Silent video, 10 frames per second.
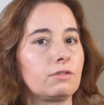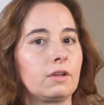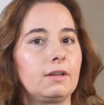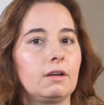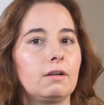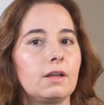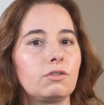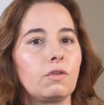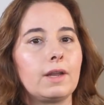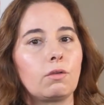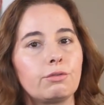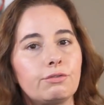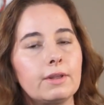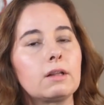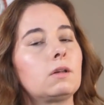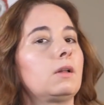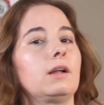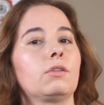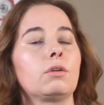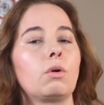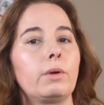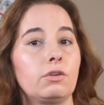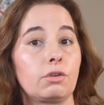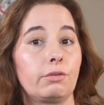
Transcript: and security so they don't feel like they're going to